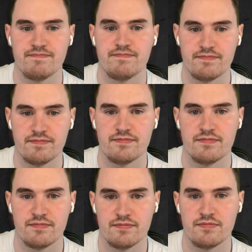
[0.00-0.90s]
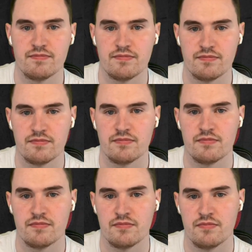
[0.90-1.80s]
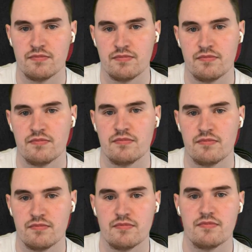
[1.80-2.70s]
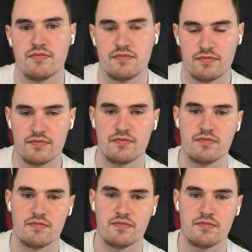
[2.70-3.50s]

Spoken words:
(silent)